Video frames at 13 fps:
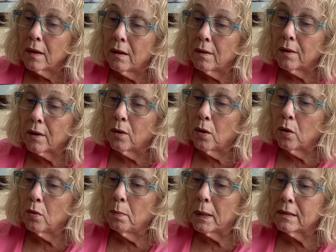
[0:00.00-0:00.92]
the
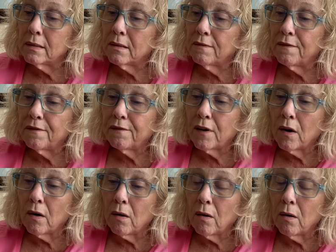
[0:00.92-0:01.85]
cold months of
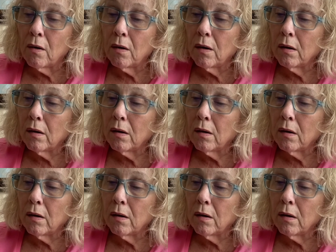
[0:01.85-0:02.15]
fall.